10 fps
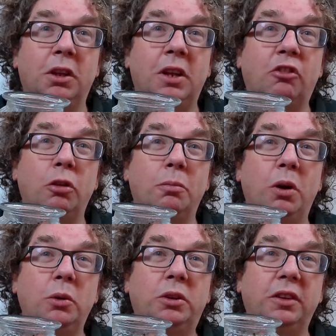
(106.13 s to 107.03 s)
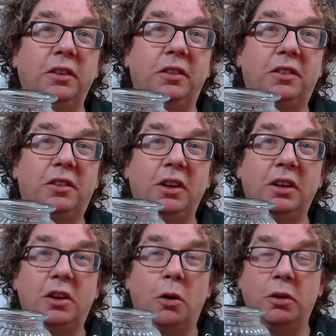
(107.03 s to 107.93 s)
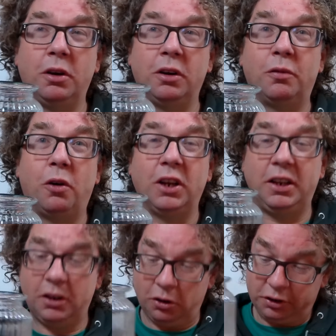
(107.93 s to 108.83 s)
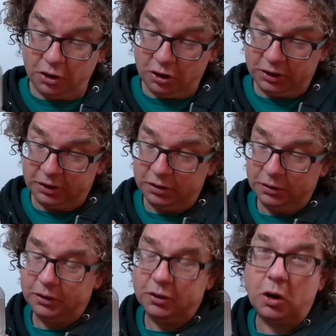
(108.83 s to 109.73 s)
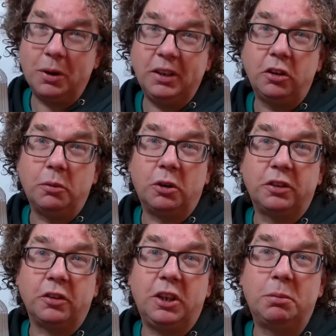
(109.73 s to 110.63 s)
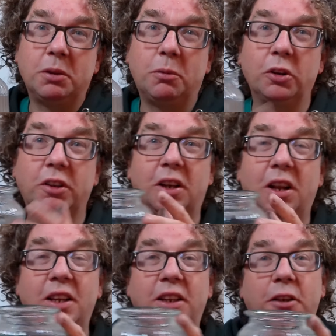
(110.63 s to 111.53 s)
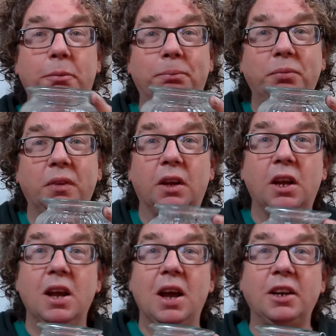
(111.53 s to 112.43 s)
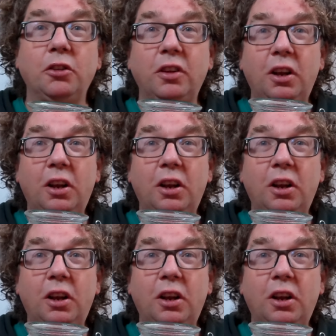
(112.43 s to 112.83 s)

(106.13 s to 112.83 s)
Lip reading: natural pollutants fall in, or dirt to go into the water, so keep the water clean. I also